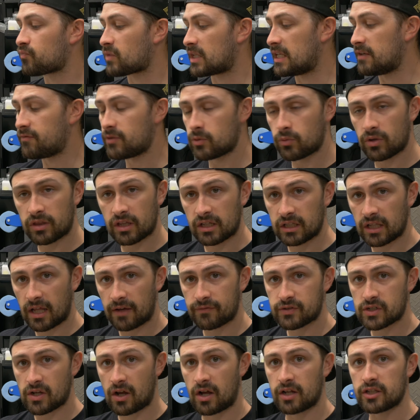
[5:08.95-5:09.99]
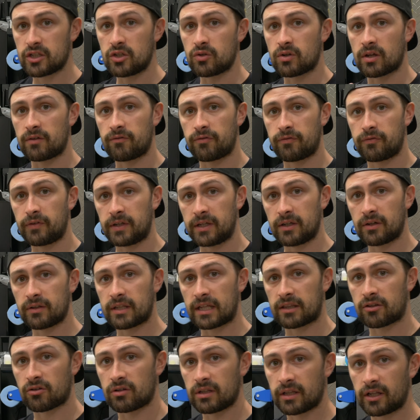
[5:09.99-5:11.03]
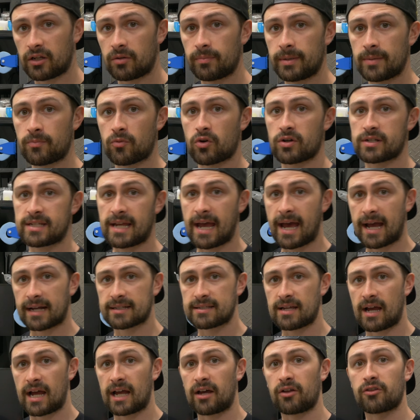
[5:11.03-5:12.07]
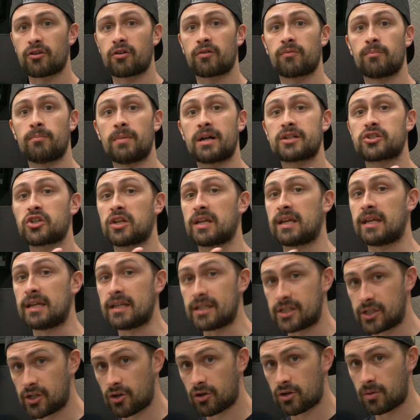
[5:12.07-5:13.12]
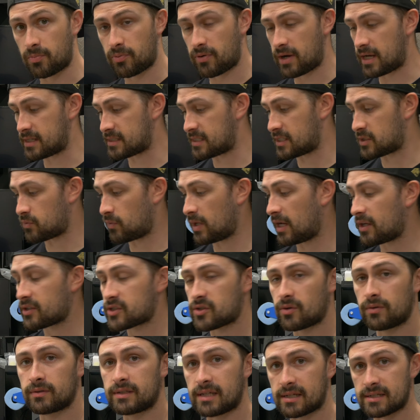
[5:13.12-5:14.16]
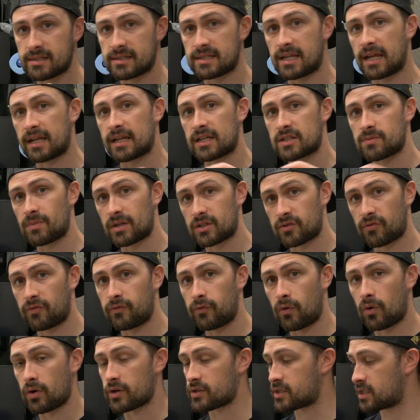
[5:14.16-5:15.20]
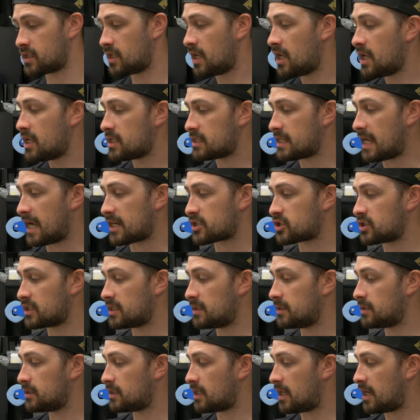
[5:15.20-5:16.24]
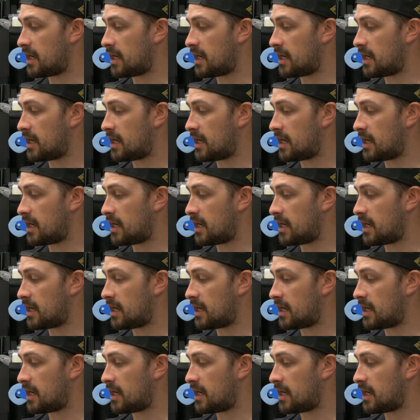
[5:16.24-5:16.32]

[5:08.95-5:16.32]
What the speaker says: Even with gloves on, you can feel that they're a little bit more tactile. They're much easier to press as well, so it doesn't take as much force to actually